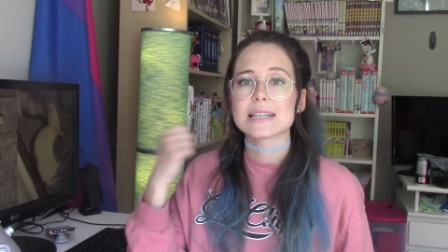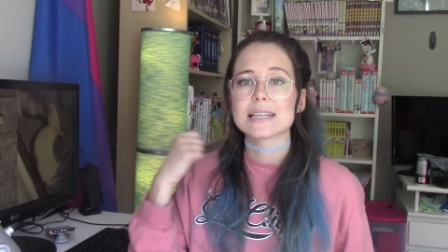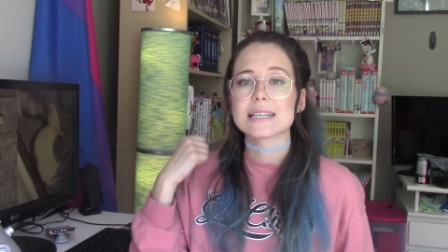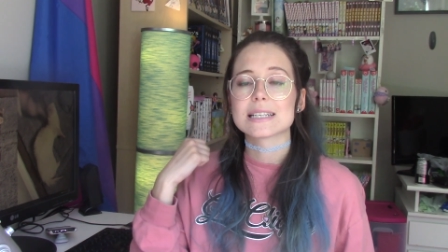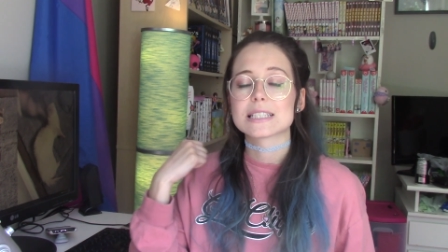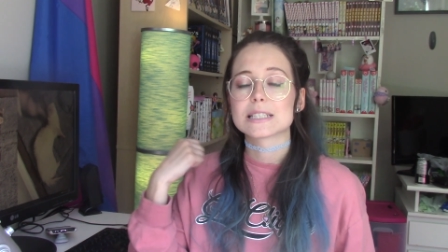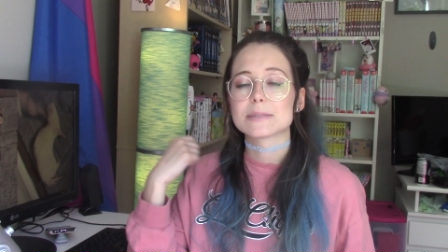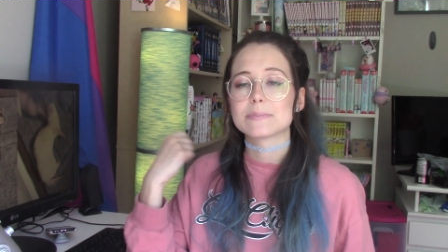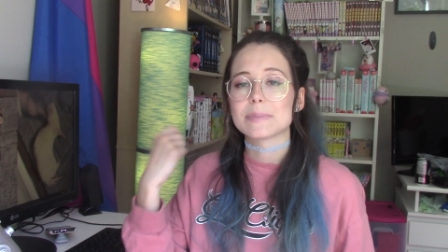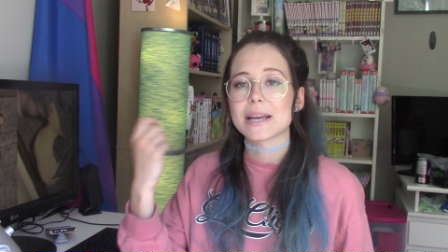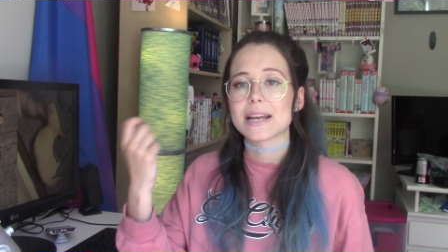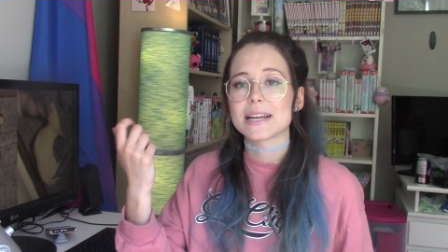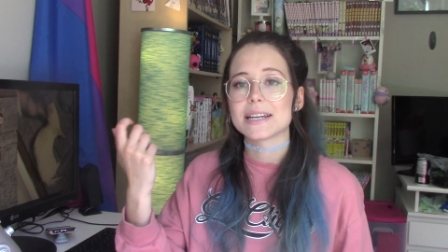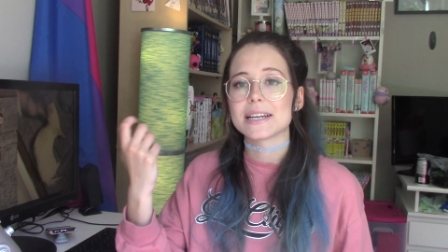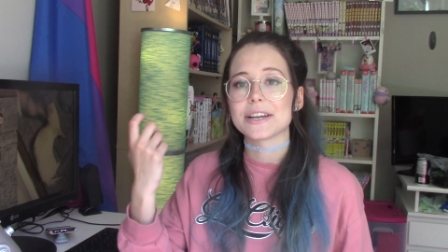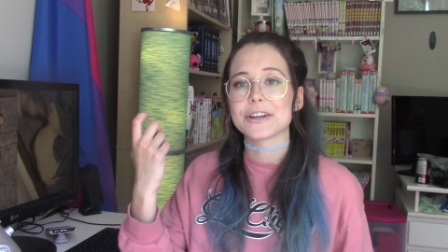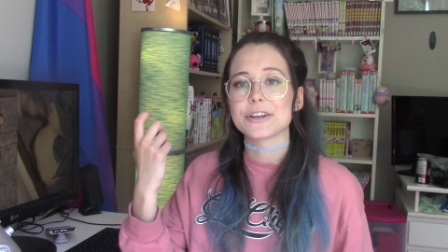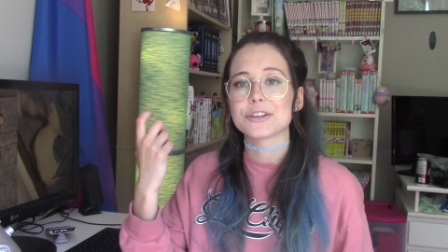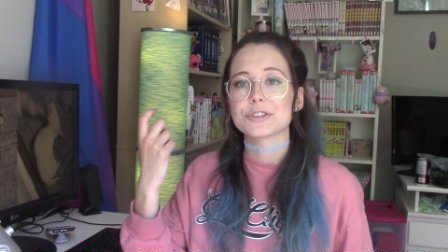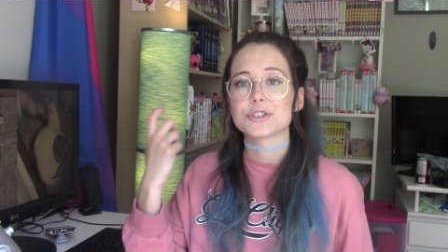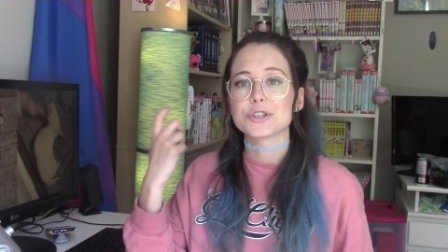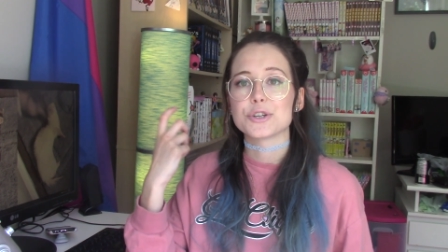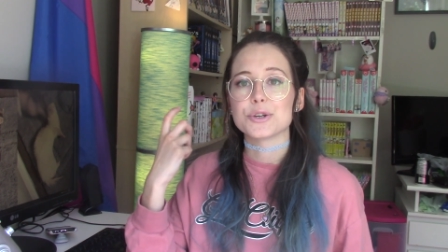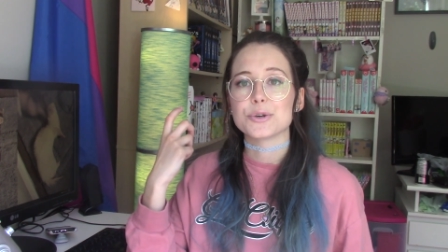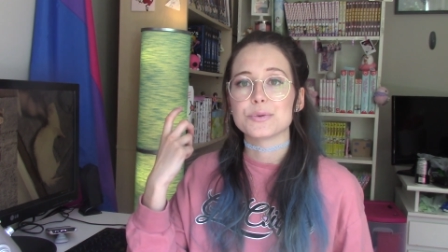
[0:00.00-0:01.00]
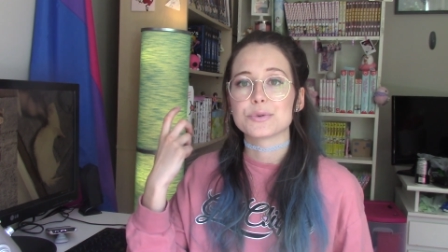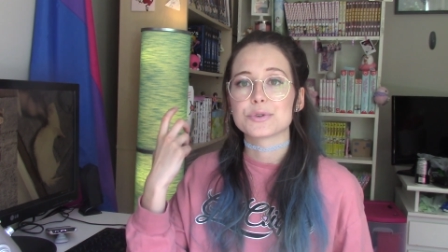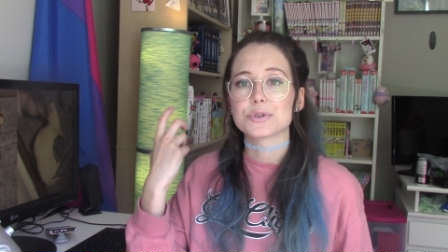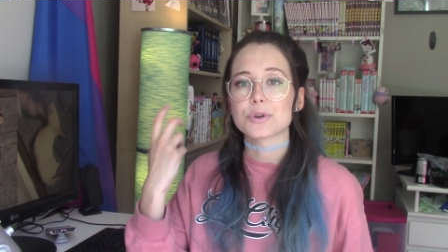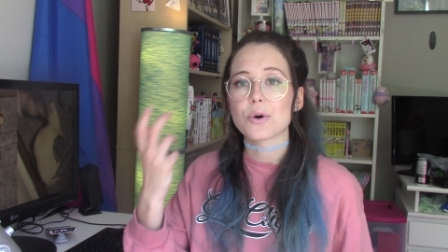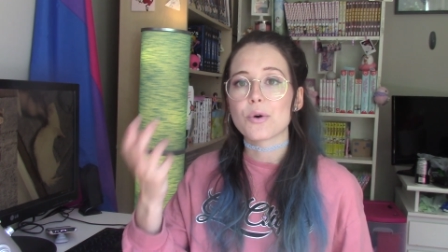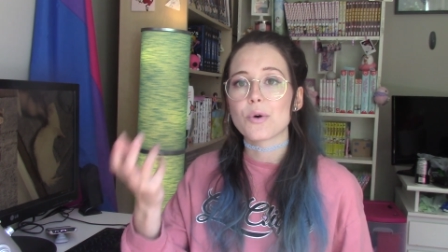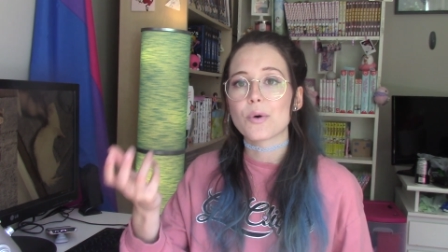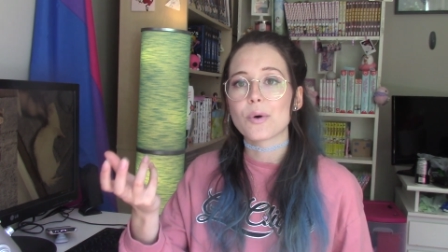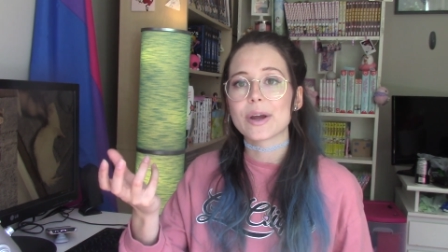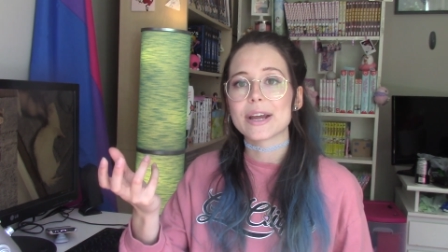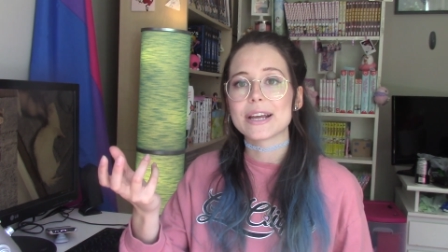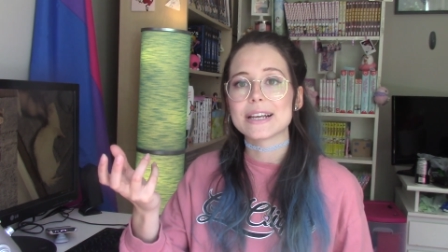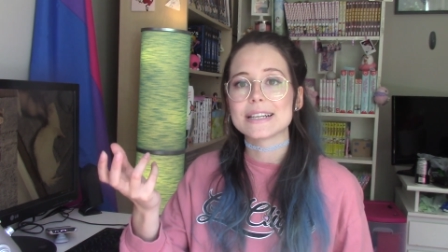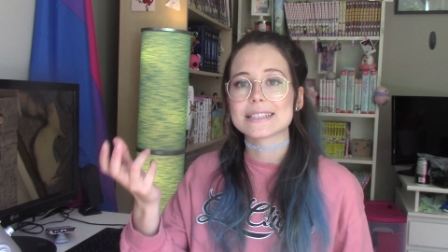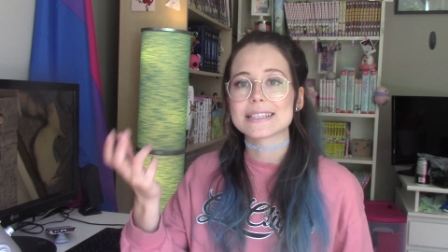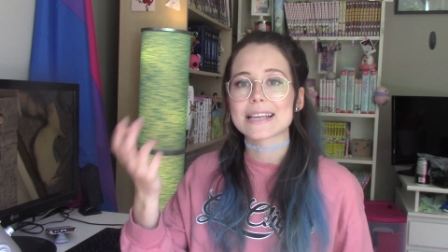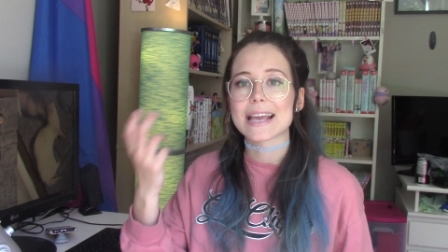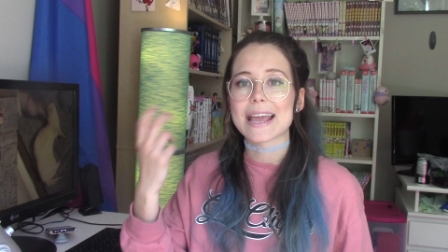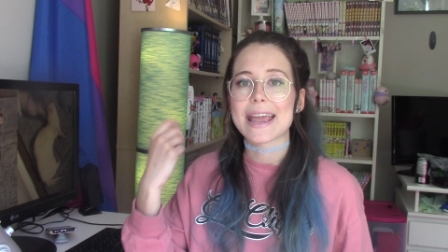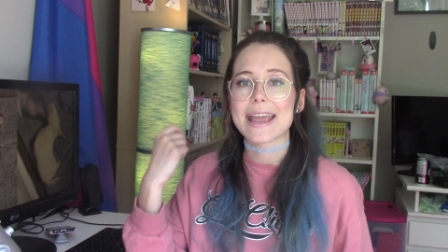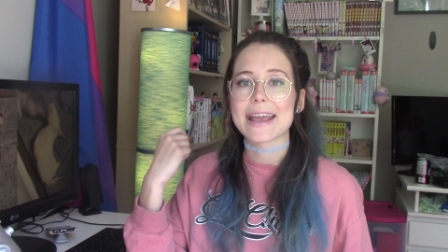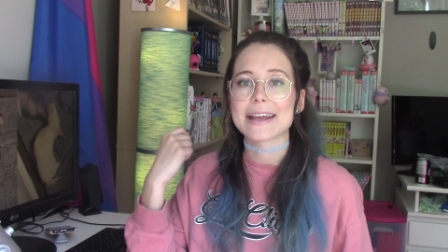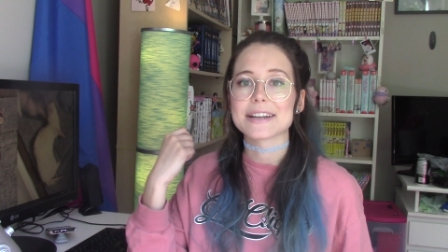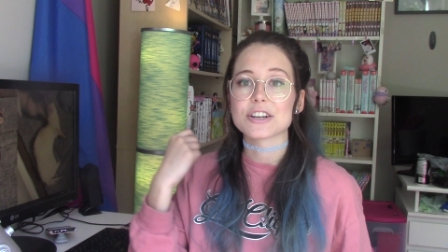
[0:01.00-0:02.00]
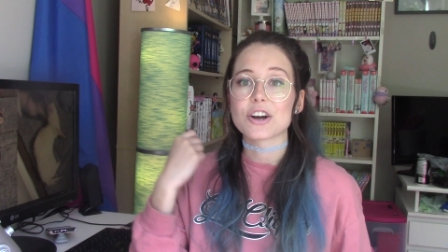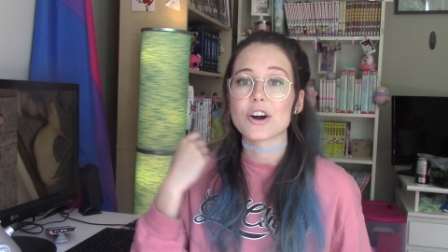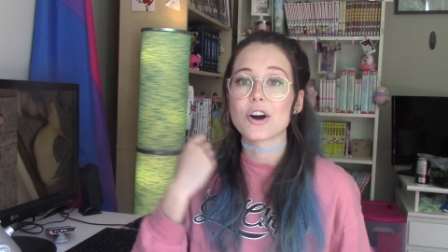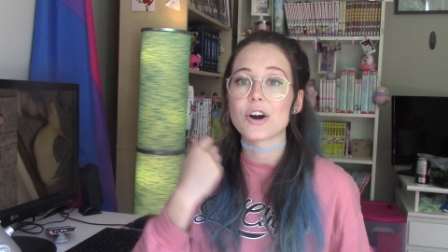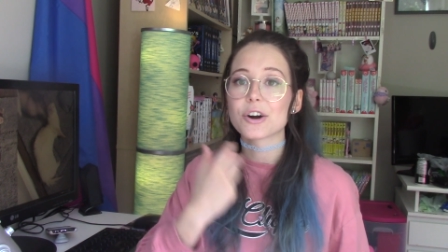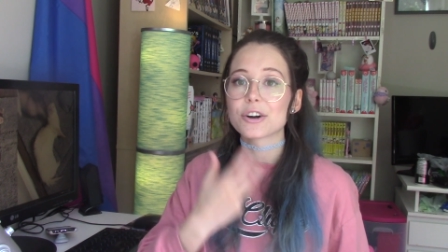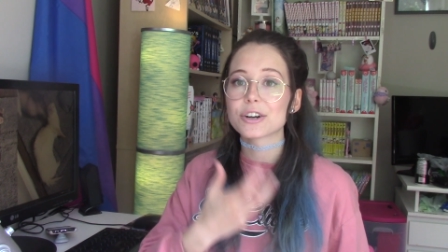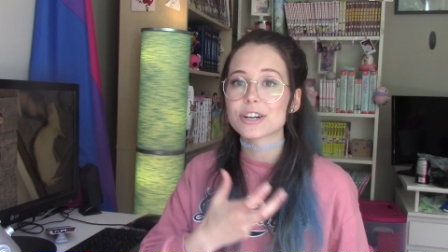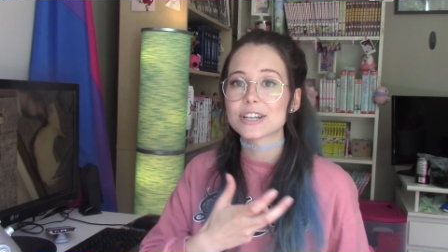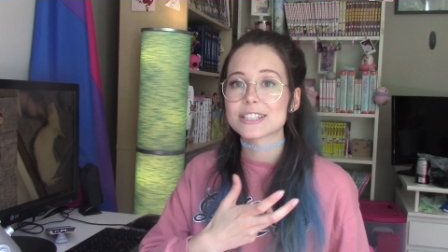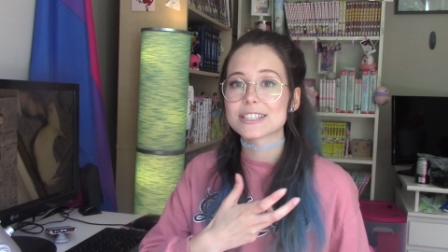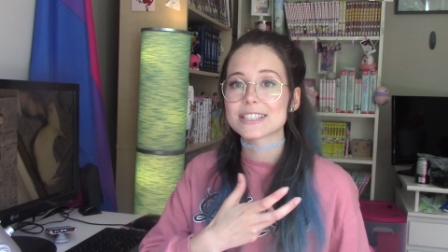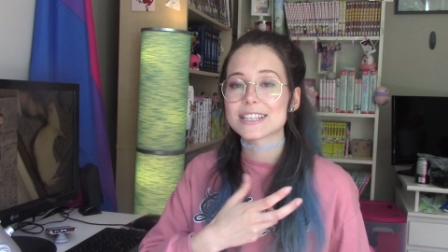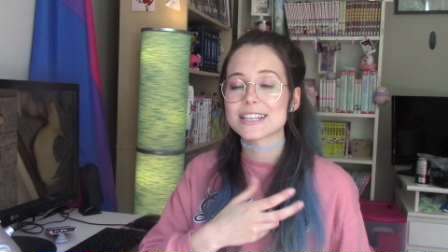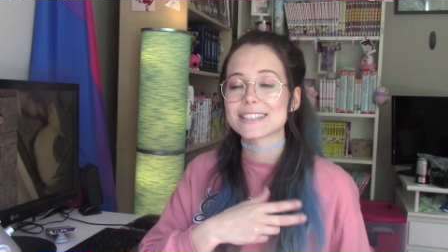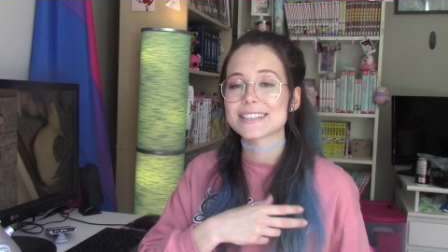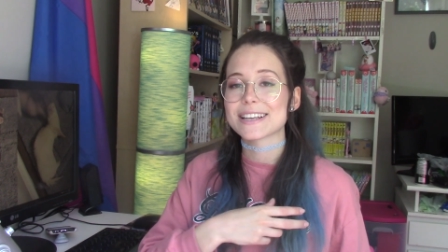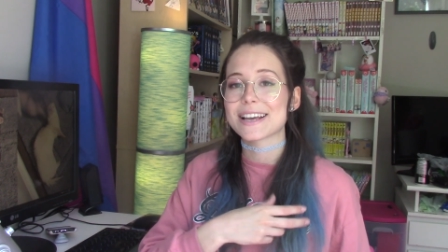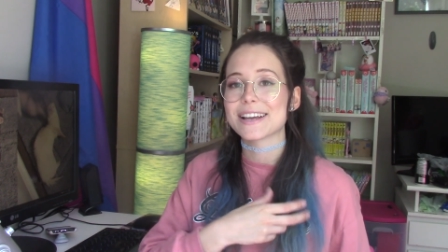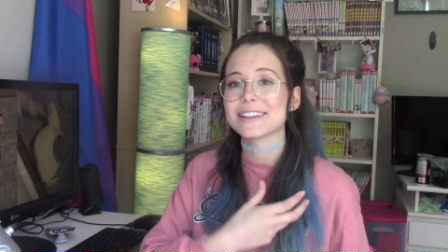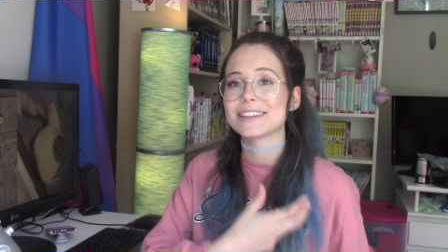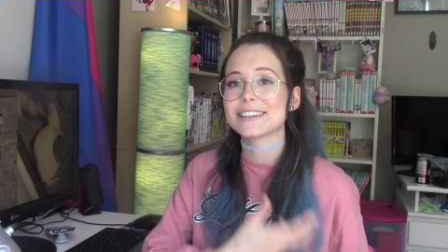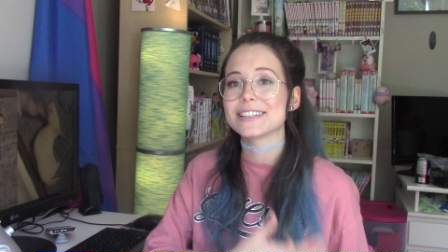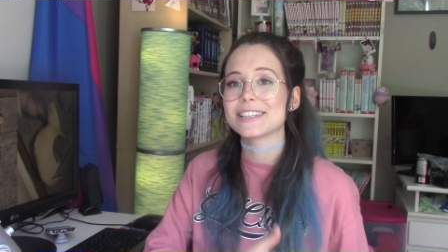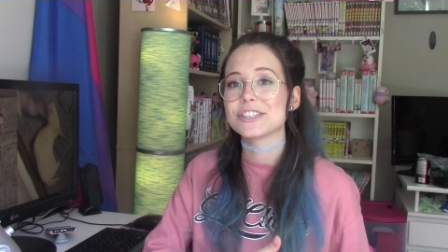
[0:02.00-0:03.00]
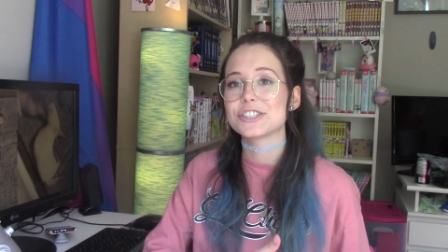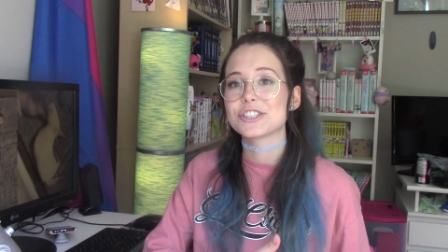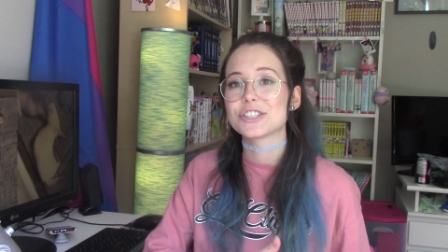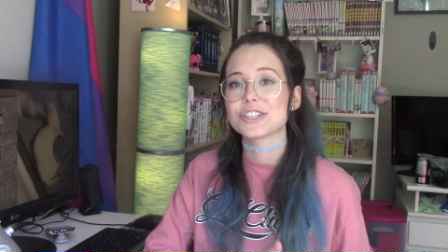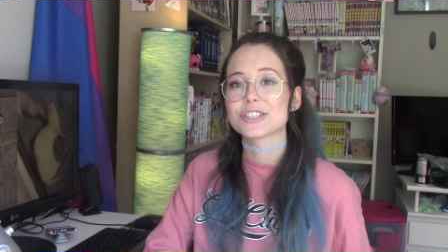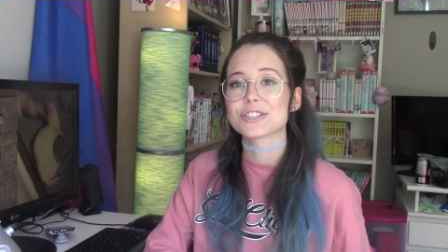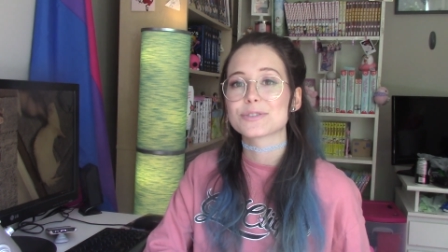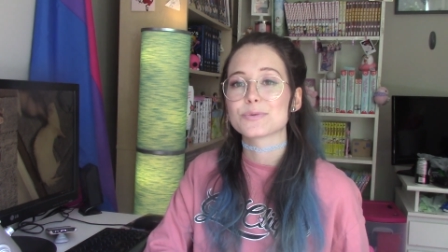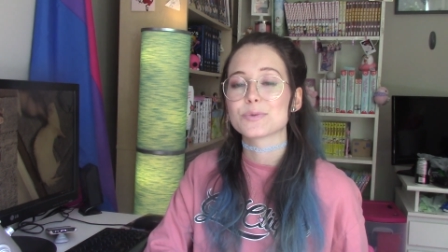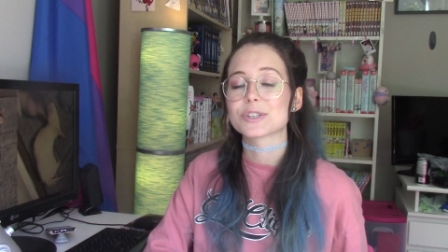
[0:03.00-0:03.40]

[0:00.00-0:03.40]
expanding to toys and harnesses and leashes,